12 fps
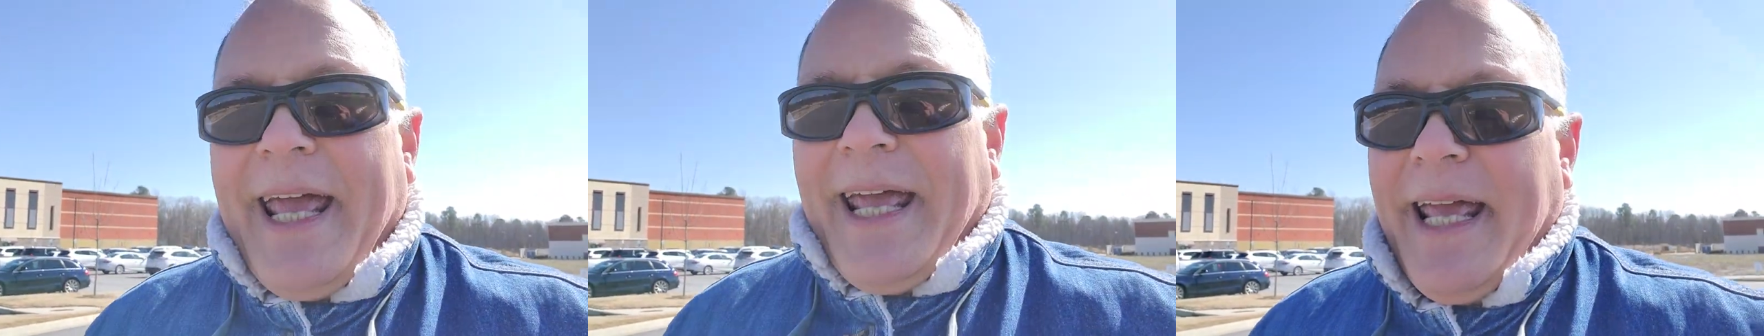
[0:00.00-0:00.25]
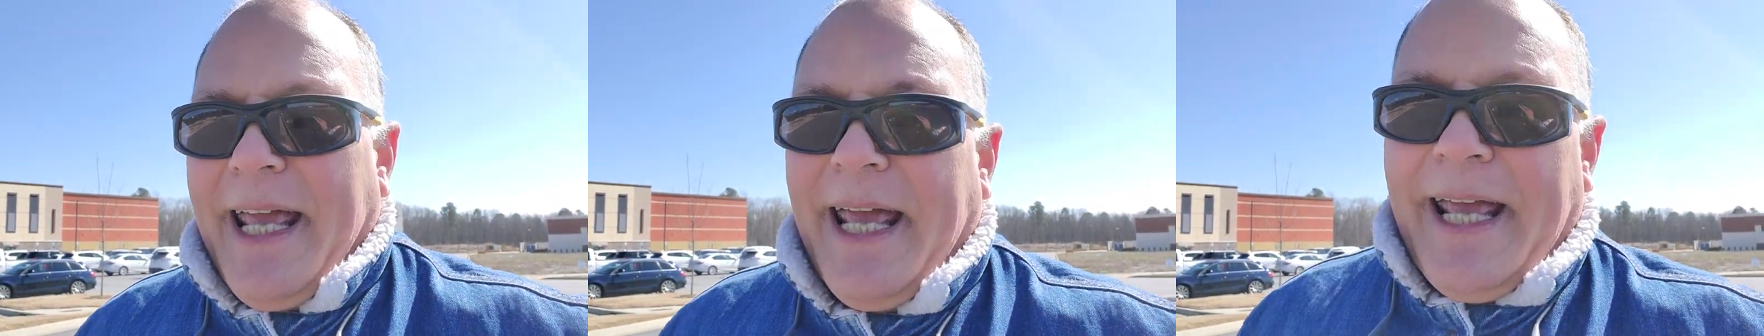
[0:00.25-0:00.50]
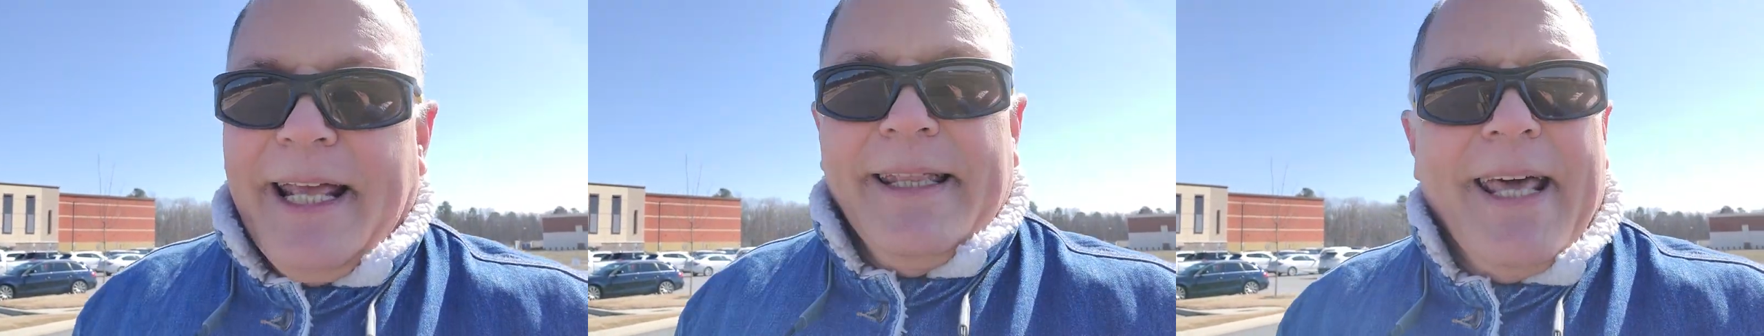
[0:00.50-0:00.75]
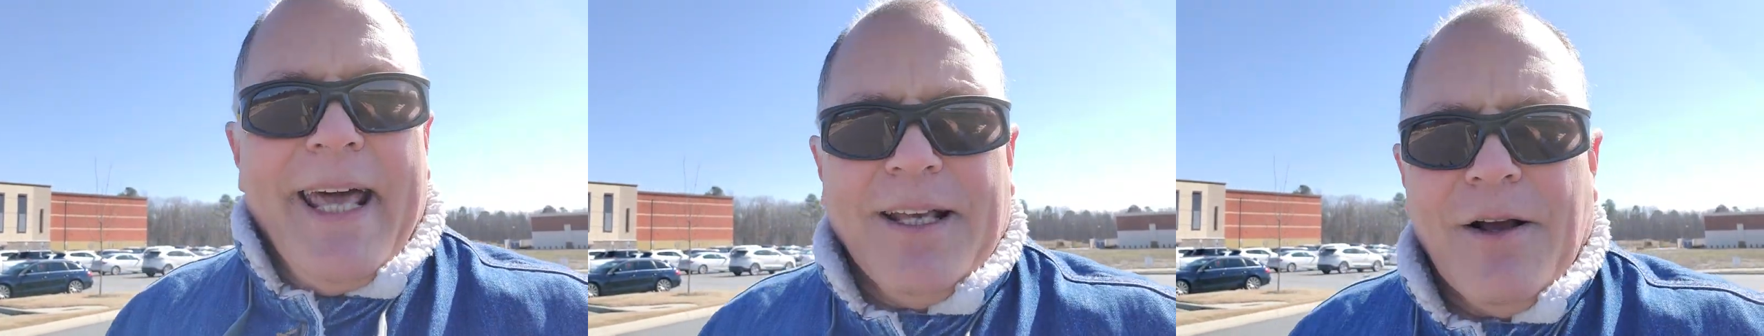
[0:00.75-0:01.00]
And
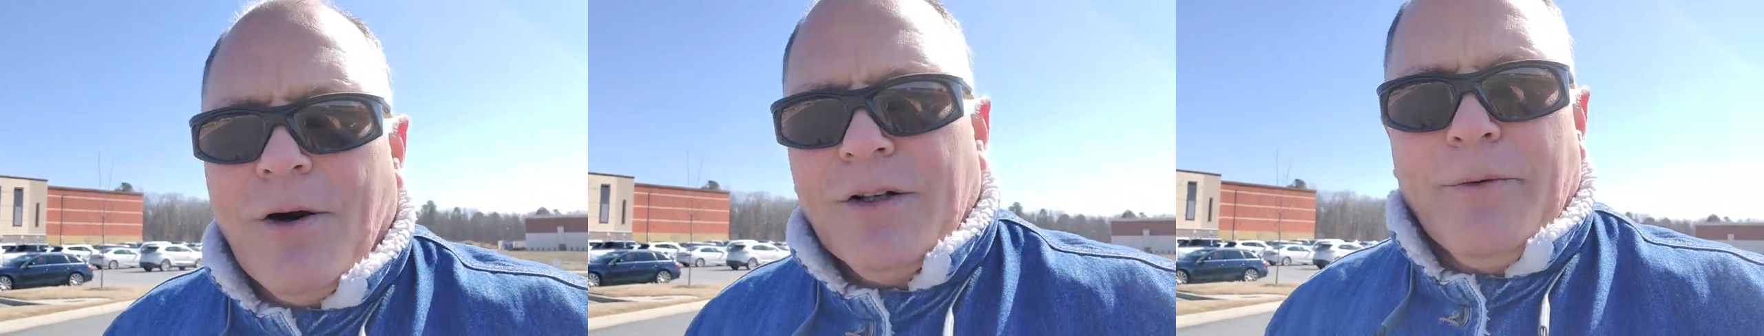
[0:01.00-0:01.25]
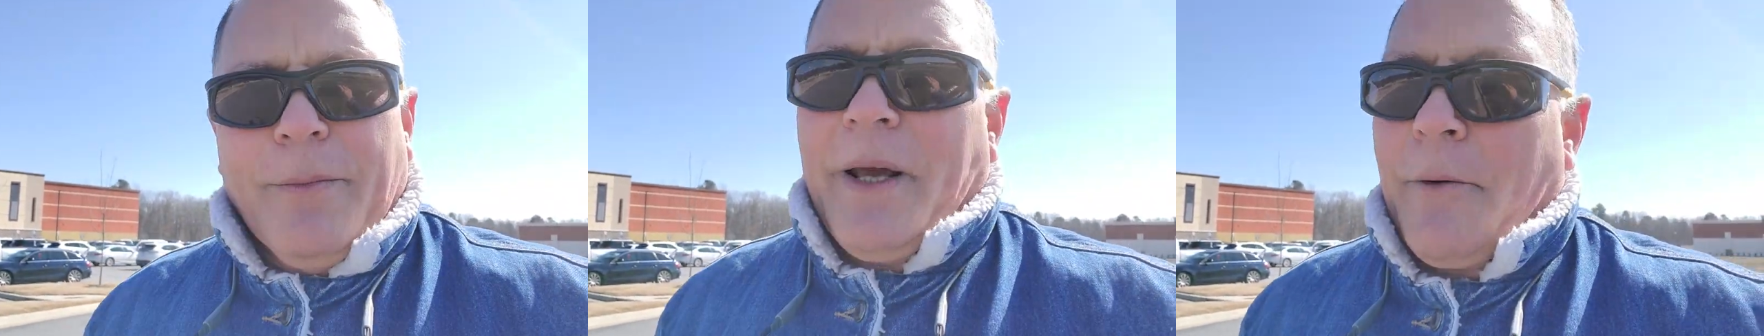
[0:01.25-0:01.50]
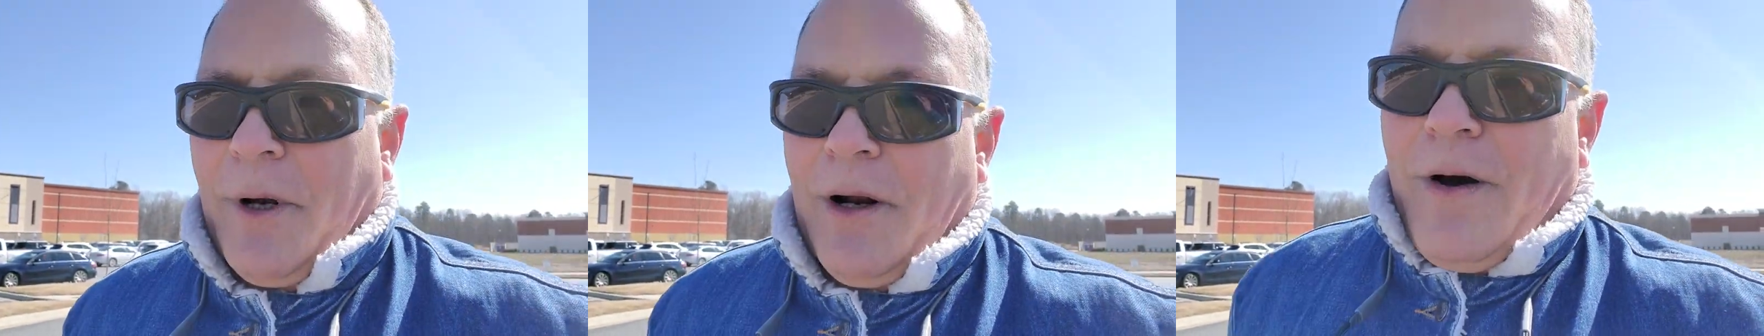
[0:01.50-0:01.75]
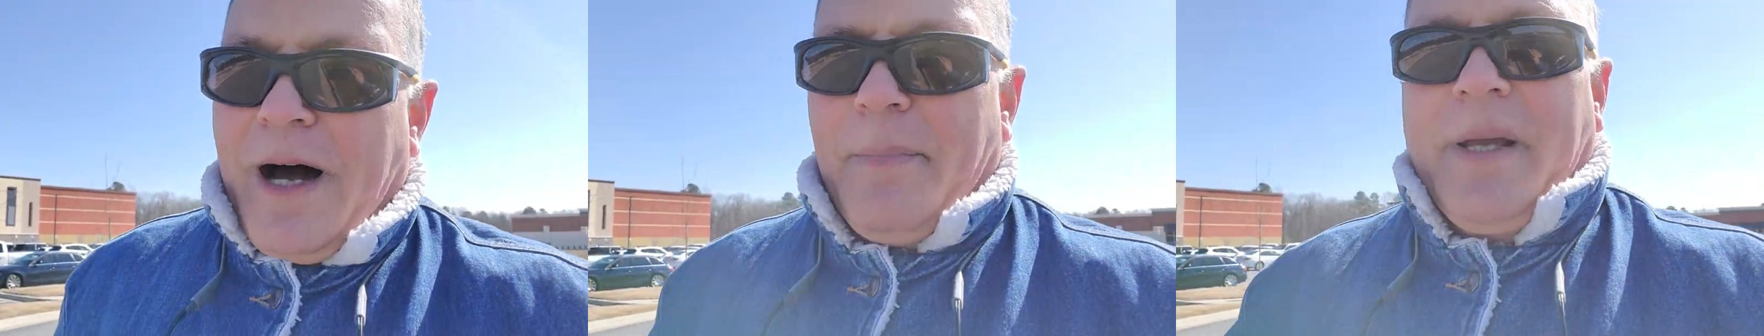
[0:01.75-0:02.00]
they're going to be really
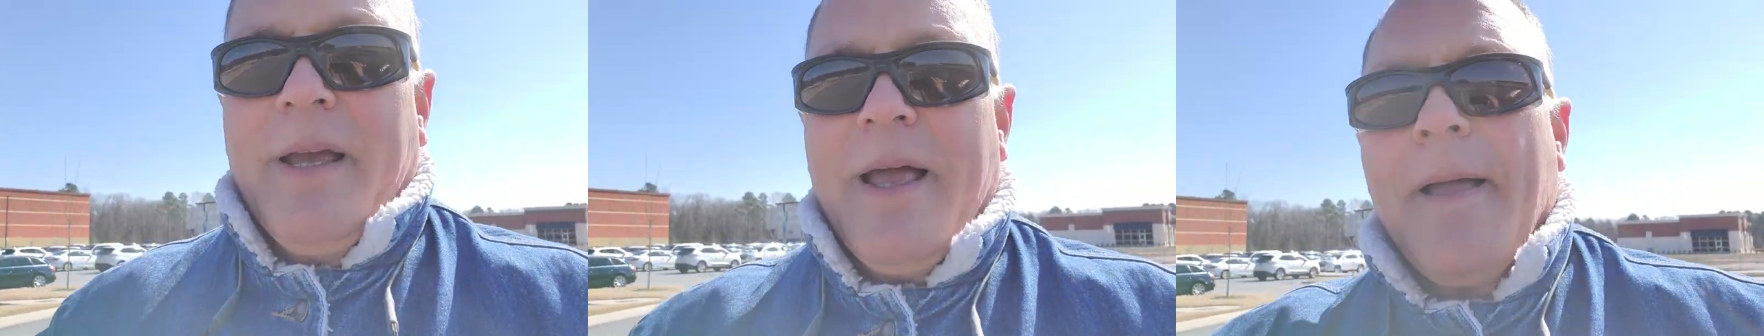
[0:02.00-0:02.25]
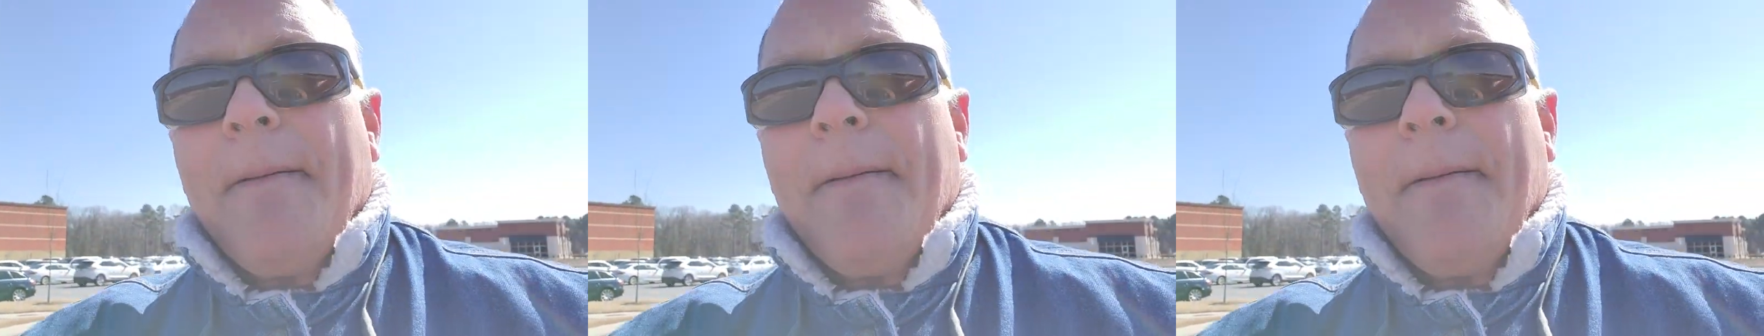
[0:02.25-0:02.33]
happy